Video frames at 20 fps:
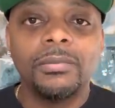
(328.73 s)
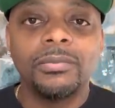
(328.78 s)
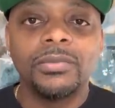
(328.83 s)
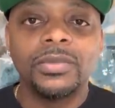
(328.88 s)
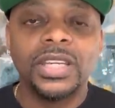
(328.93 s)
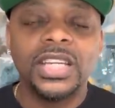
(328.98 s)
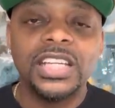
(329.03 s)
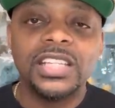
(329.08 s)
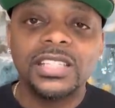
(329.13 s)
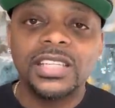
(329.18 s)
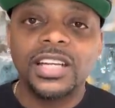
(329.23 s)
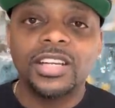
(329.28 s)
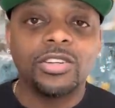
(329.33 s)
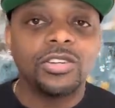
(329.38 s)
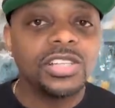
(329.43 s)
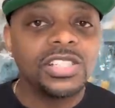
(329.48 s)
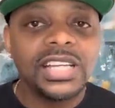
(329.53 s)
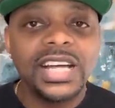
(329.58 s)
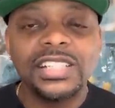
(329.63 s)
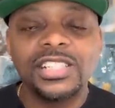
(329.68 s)
he said,
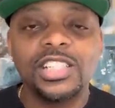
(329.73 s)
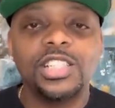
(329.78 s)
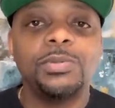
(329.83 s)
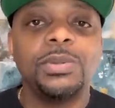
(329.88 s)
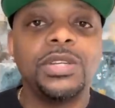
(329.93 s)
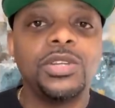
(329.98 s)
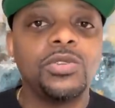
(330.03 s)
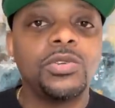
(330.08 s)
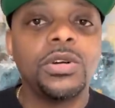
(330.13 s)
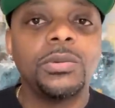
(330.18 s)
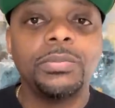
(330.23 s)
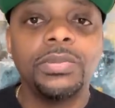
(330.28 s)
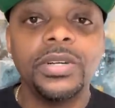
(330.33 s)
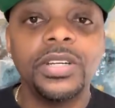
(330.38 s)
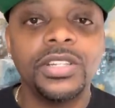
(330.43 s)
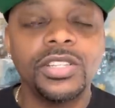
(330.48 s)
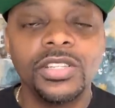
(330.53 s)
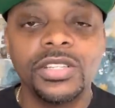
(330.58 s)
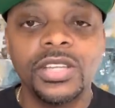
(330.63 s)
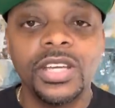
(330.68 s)
Chris, I've just been doing
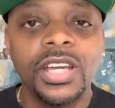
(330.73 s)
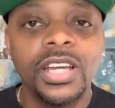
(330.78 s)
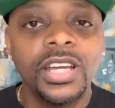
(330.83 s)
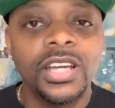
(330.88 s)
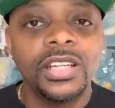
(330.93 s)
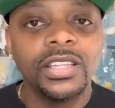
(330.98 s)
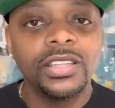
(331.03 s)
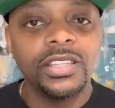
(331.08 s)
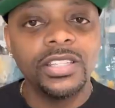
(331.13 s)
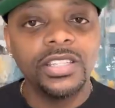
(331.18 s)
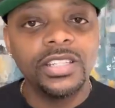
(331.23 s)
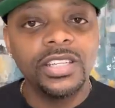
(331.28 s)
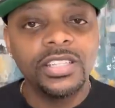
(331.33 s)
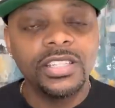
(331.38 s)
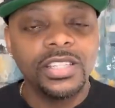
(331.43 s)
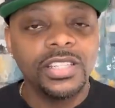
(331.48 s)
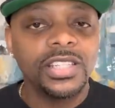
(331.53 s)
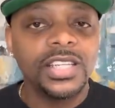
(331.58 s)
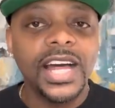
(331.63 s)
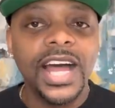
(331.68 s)
puts
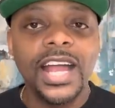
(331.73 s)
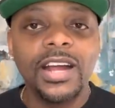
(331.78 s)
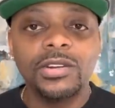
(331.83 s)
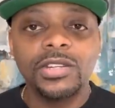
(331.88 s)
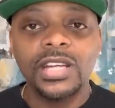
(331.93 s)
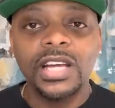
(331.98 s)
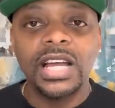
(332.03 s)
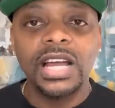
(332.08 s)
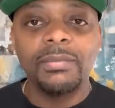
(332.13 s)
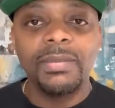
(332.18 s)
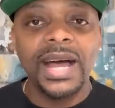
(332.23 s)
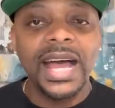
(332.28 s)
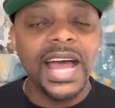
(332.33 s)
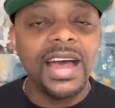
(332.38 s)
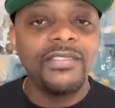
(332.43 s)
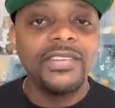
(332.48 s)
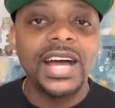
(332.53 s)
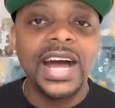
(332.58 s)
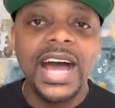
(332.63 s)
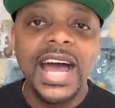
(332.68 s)
this entire time. I
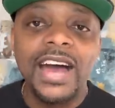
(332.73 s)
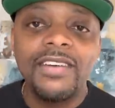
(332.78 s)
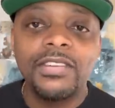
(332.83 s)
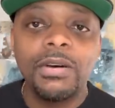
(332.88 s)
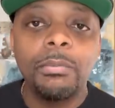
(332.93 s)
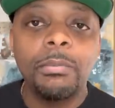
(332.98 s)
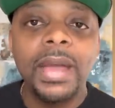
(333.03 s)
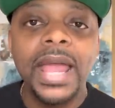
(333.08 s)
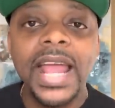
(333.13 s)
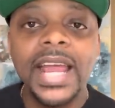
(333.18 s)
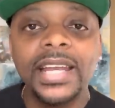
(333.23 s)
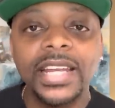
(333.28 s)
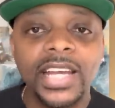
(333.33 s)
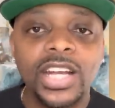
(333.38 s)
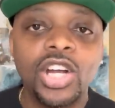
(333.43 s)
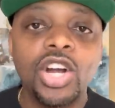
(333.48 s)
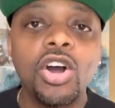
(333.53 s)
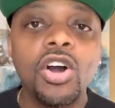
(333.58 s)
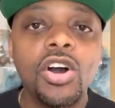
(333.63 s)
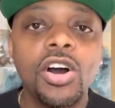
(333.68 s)
have
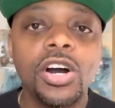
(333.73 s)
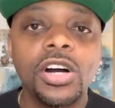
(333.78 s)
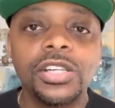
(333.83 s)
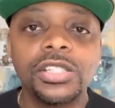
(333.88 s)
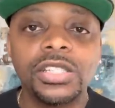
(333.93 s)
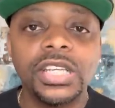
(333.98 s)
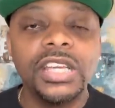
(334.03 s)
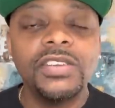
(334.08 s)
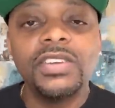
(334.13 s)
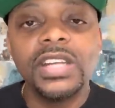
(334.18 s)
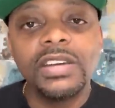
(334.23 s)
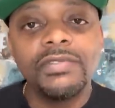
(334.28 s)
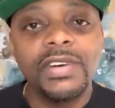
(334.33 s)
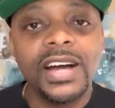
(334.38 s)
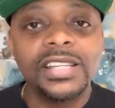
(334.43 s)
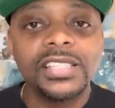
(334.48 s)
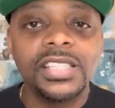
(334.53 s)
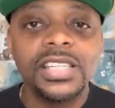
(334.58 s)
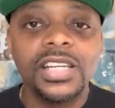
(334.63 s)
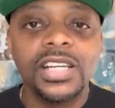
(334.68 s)
abandoned calls. Even if
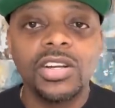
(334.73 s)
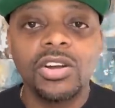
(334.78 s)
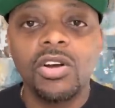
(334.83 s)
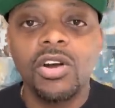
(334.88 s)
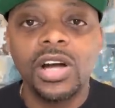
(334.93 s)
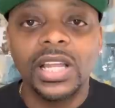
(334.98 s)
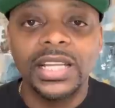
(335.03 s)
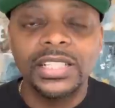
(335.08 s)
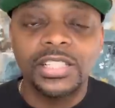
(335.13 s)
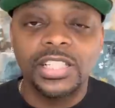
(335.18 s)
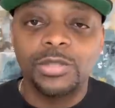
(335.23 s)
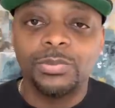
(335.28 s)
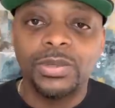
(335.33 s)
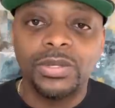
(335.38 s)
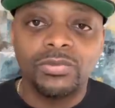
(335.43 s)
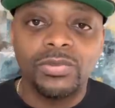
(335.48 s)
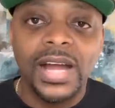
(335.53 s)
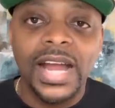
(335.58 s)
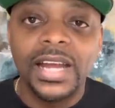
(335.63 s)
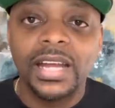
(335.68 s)
I see a call, I've just
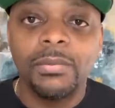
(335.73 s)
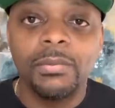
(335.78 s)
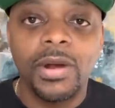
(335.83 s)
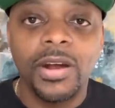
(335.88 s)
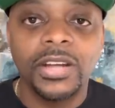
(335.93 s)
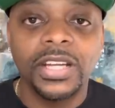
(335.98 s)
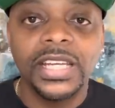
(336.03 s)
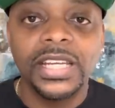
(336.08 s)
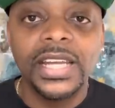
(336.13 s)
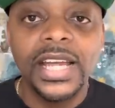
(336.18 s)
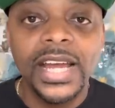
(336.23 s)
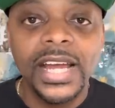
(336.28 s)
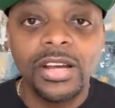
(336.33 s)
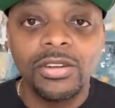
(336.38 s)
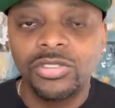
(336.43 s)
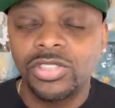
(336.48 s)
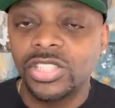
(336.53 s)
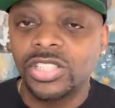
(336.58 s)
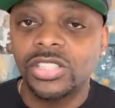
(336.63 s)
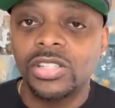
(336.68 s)
been riding the market
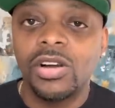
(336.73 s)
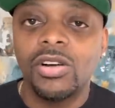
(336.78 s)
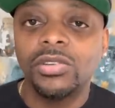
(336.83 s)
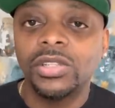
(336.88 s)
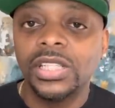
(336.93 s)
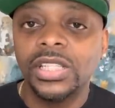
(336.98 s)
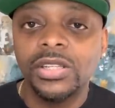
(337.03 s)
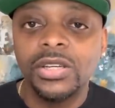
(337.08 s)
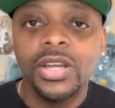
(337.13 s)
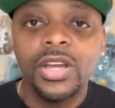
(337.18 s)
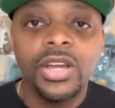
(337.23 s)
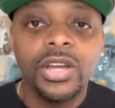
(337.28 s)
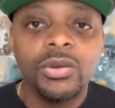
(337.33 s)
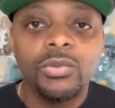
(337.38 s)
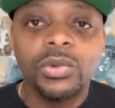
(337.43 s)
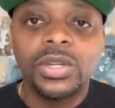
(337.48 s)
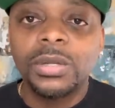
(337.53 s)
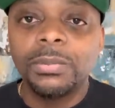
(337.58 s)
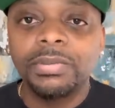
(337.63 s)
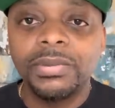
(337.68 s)
down. Just only
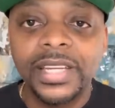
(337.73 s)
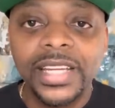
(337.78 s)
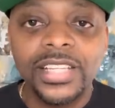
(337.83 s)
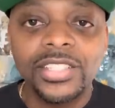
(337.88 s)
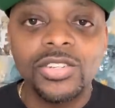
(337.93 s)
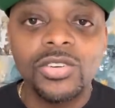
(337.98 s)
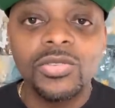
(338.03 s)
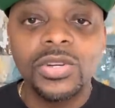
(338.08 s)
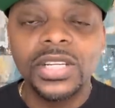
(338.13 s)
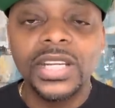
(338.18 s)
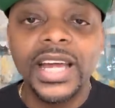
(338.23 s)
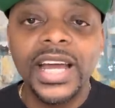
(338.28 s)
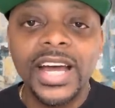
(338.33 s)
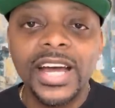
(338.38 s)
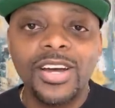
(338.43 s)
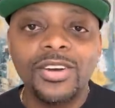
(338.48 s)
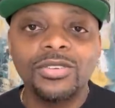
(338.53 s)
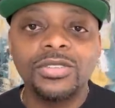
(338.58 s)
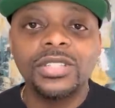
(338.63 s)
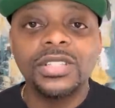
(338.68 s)
when a play is going
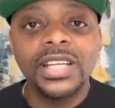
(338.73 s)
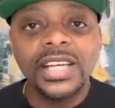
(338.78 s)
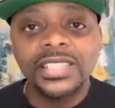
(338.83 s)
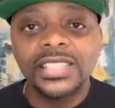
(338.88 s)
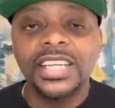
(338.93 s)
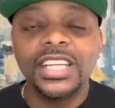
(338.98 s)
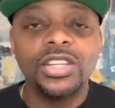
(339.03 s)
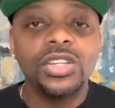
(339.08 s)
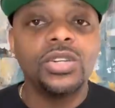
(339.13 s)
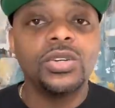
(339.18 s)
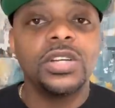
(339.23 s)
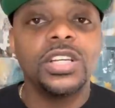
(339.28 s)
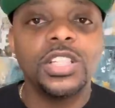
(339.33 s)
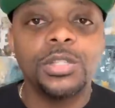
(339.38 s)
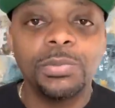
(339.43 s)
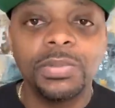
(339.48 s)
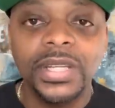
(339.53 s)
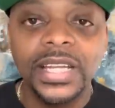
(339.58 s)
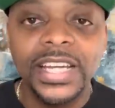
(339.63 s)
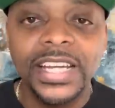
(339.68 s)
down does he do
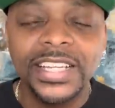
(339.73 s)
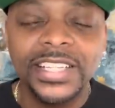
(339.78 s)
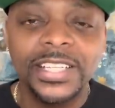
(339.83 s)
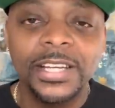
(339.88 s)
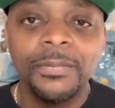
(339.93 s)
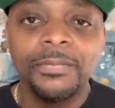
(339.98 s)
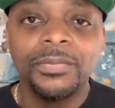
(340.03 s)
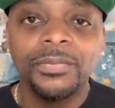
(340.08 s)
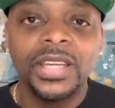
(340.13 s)
his plays.